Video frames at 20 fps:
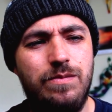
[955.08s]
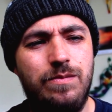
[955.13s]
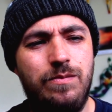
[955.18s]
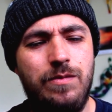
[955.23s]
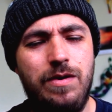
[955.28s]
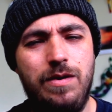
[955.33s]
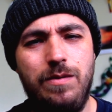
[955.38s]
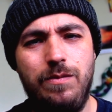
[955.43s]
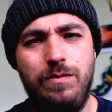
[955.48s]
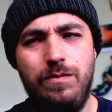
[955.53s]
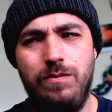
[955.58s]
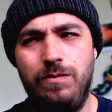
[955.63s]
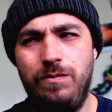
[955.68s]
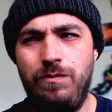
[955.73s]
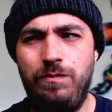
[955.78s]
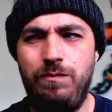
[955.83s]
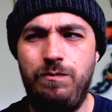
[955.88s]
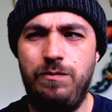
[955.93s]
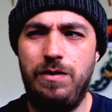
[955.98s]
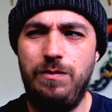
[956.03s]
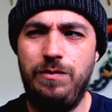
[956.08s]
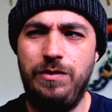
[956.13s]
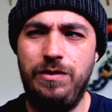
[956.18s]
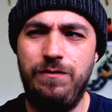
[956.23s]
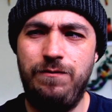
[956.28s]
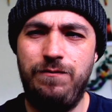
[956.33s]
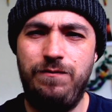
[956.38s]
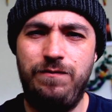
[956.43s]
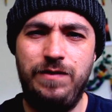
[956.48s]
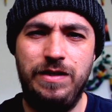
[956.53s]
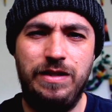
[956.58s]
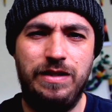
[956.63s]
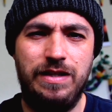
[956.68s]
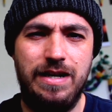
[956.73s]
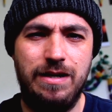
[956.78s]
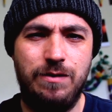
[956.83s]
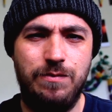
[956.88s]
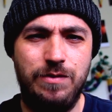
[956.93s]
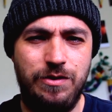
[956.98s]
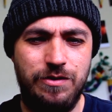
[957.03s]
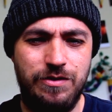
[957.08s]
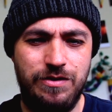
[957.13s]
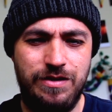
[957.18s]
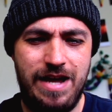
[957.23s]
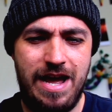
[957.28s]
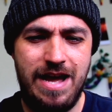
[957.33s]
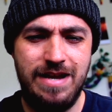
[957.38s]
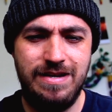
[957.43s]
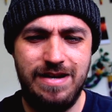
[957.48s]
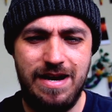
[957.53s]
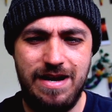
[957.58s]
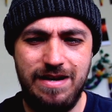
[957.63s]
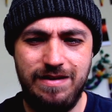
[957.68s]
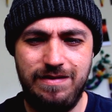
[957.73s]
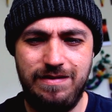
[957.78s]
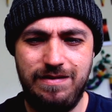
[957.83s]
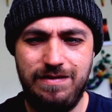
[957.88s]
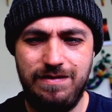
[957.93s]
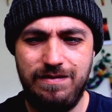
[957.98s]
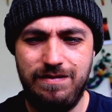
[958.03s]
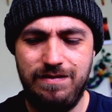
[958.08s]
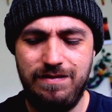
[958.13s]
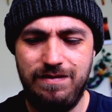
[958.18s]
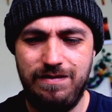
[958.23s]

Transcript: what will you feel like when your dad dies?